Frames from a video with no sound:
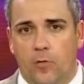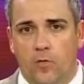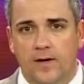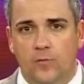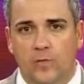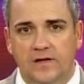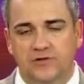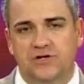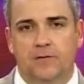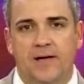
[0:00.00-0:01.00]
boy
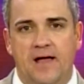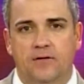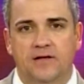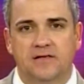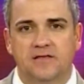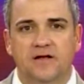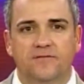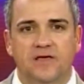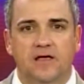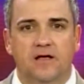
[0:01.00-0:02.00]
wheelchair bound instead
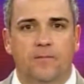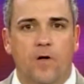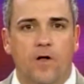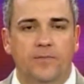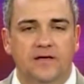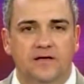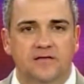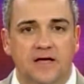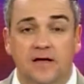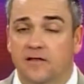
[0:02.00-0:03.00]
of kicking a ball
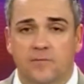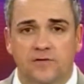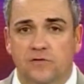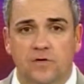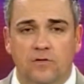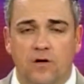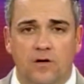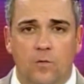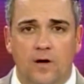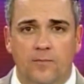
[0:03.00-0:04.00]
because his muscles no
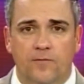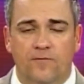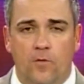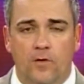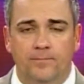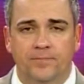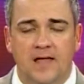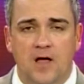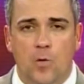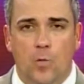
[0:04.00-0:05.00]
longer want to perform.
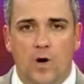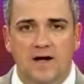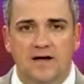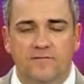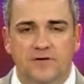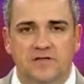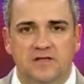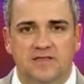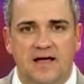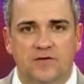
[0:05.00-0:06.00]
1 in every
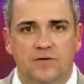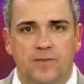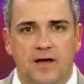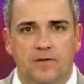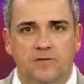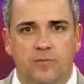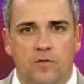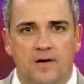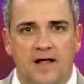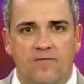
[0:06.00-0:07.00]
6,000 babies
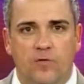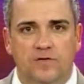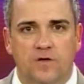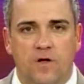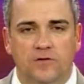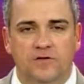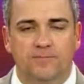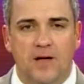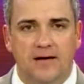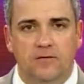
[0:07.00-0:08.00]
born have what's called
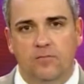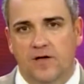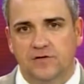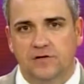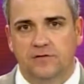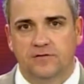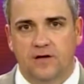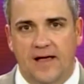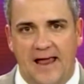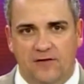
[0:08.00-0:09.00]
spinal muscular
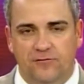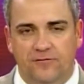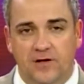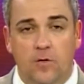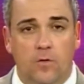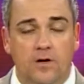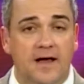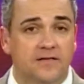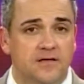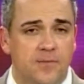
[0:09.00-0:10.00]
atrophy, or
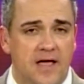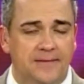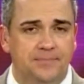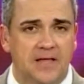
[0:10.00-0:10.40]
SMA.